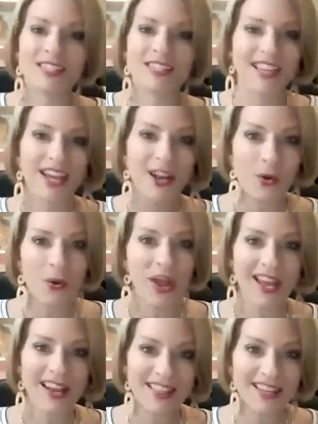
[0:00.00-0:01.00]
It's like, I don't
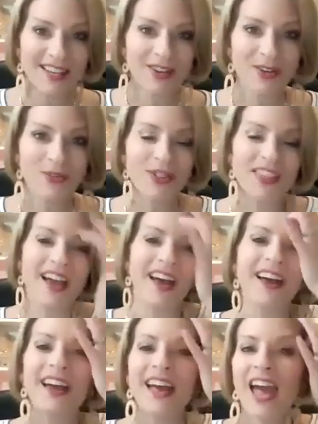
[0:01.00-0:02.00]
want anything to do with
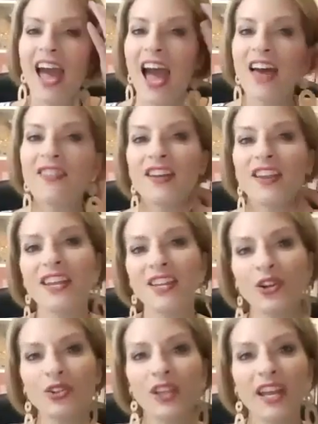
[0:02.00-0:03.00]
that. And then a
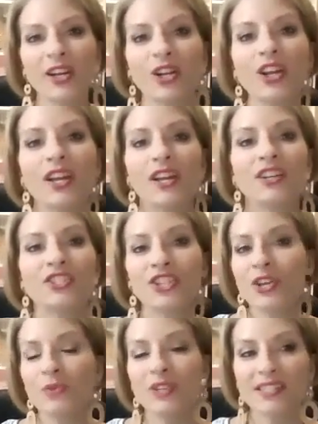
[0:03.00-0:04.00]
year later,
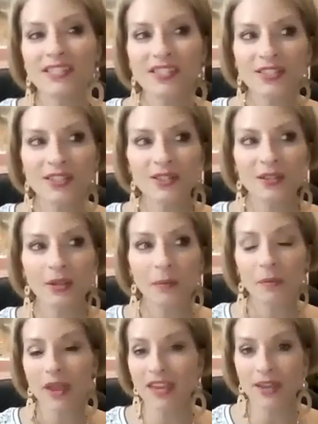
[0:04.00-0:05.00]
she was still
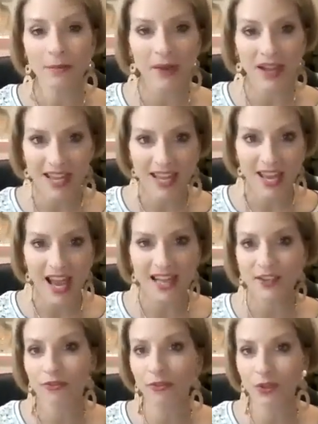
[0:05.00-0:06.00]
making money
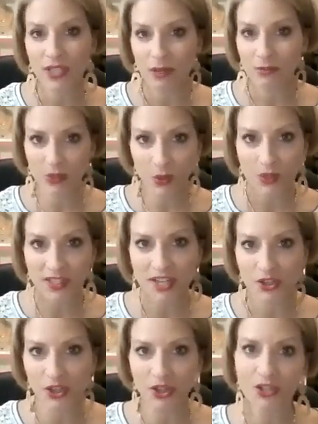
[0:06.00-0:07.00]
as a full-time school
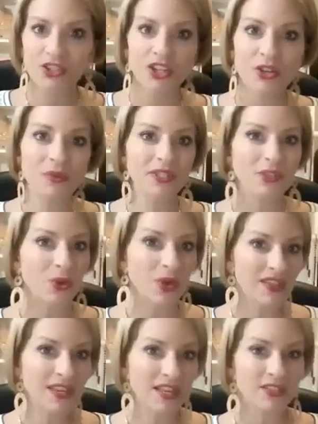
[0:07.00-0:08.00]
teacher. She was
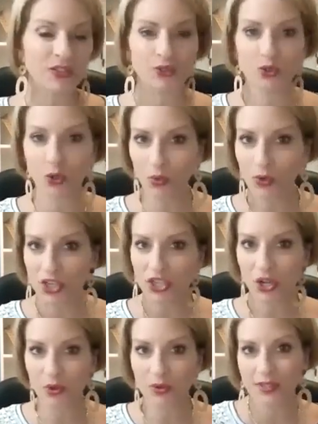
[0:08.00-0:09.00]
doing these jewelry
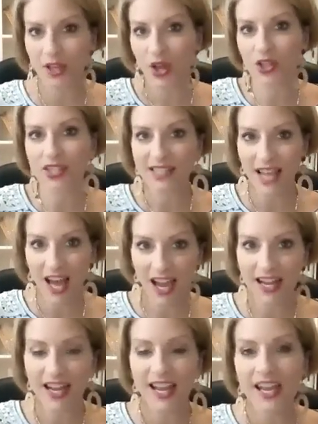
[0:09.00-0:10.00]
shows on the
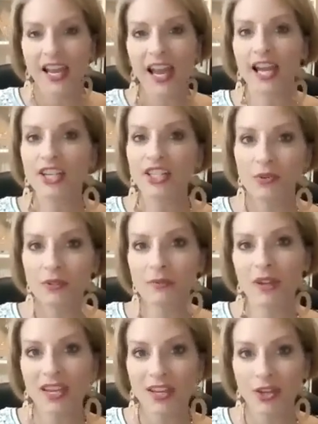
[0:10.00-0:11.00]
side and she was
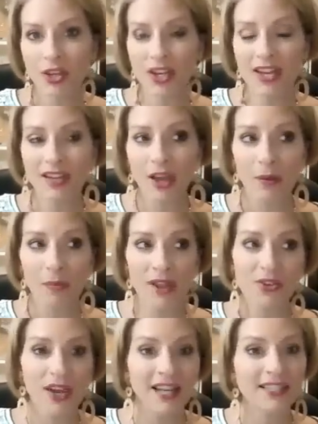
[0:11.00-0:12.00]
making good income.
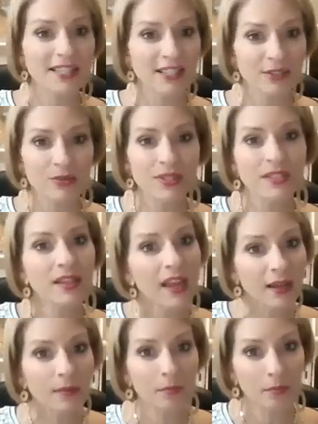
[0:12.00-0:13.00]
And you guys, this was
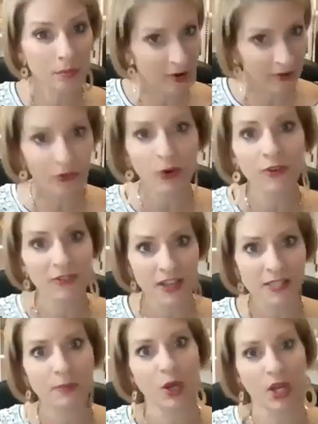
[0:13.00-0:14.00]
like before
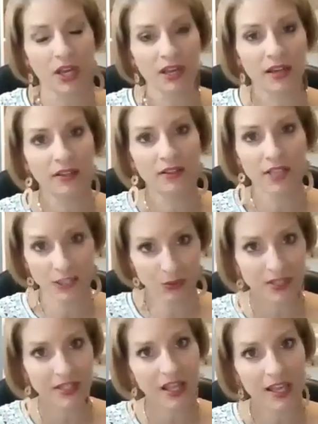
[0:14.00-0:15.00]
Facebook. This
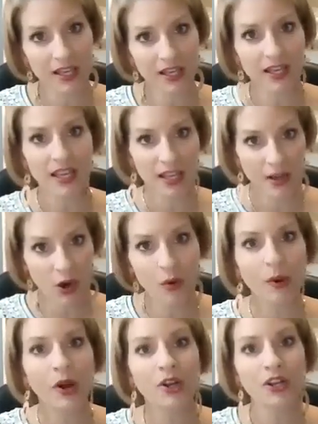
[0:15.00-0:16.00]
was like
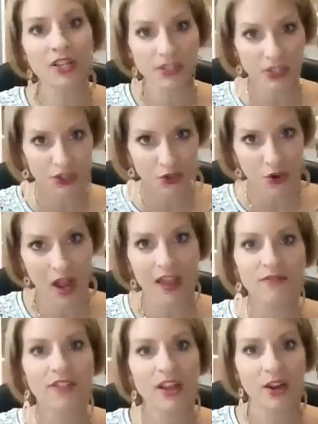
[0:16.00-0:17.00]
in-home parties. You
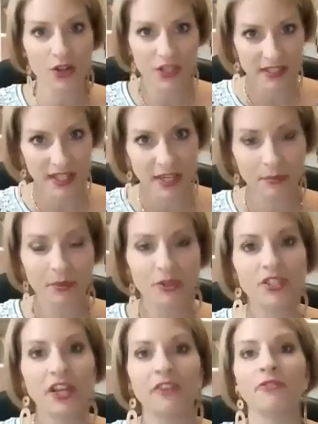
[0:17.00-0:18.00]
drive there, you set up your
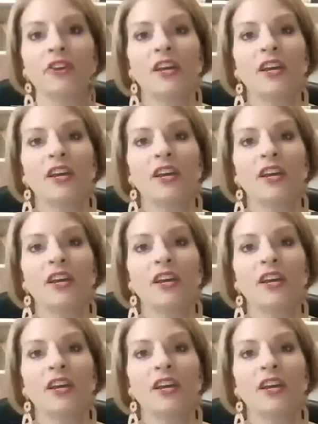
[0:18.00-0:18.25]
stuff.